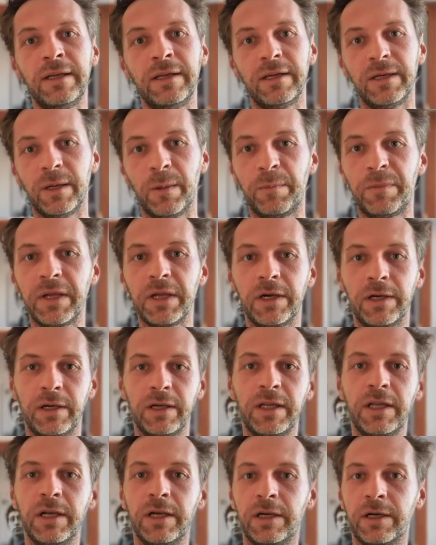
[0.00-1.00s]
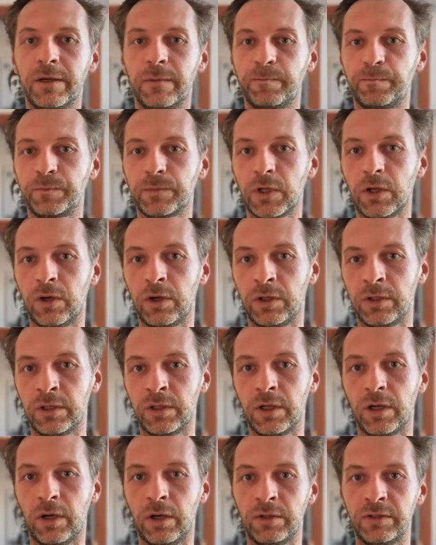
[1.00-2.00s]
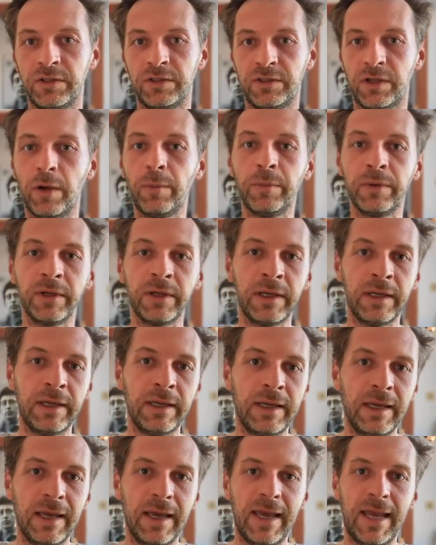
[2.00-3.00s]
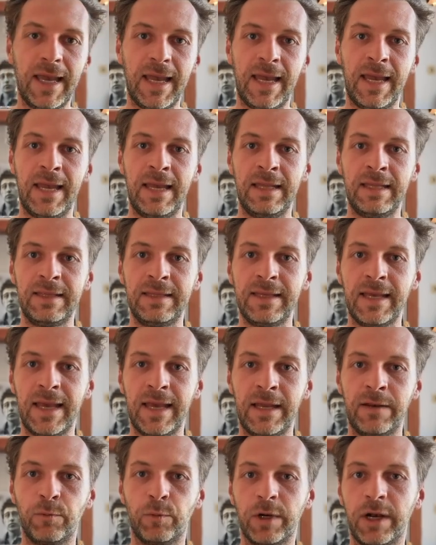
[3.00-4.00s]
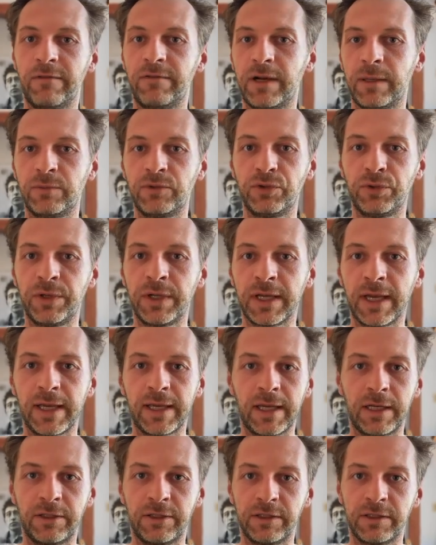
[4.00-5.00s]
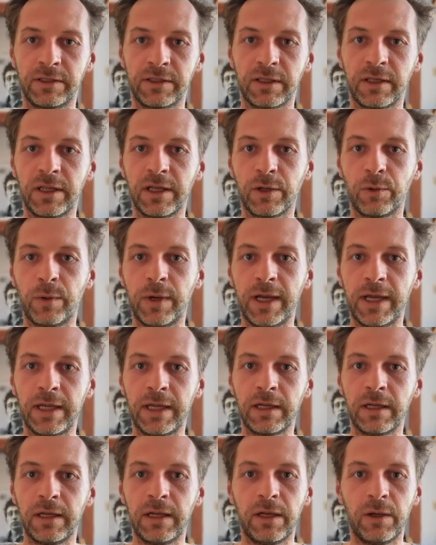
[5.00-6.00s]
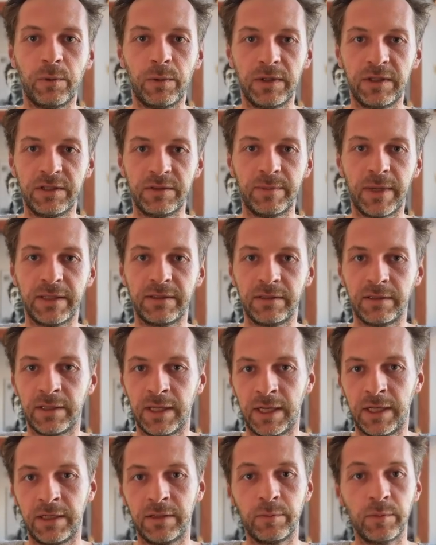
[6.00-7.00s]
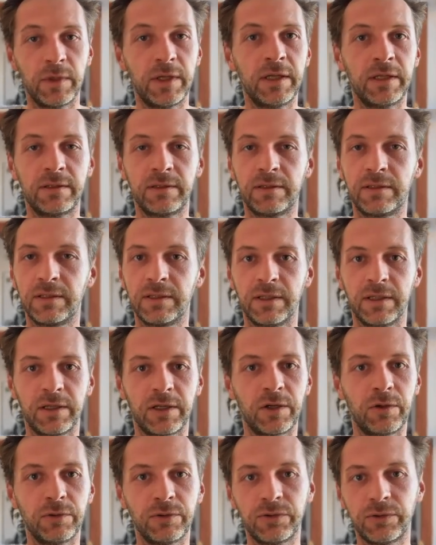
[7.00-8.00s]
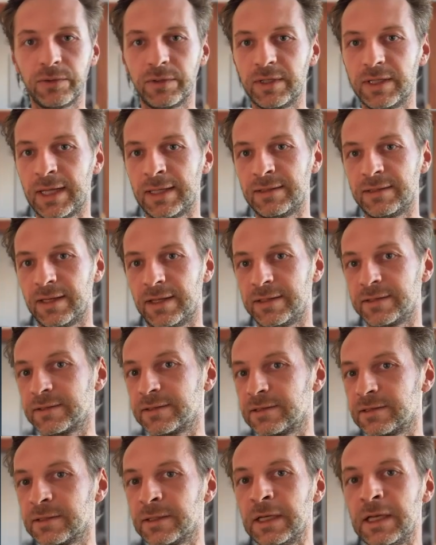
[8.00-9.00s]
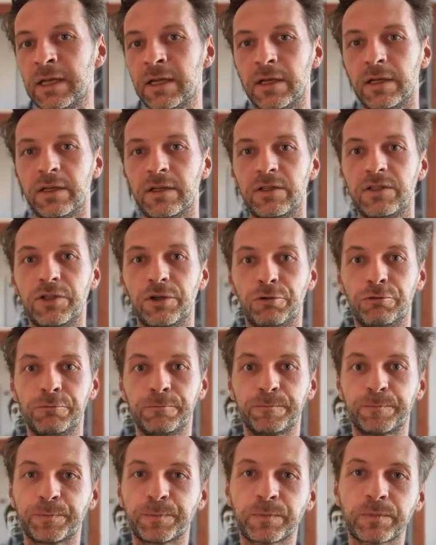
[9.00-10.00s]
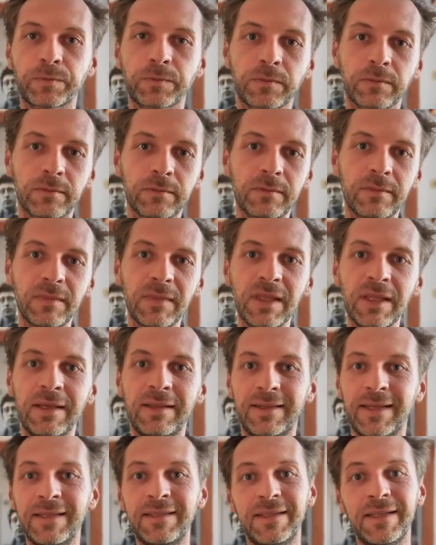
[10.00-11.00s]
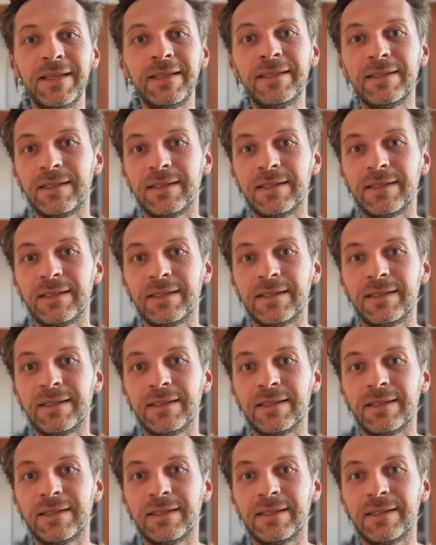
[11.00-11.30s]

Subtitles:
appear here on the top, and then whatever I'm doing, I can just click away with this button, and it goes to the done tasks. So That's it.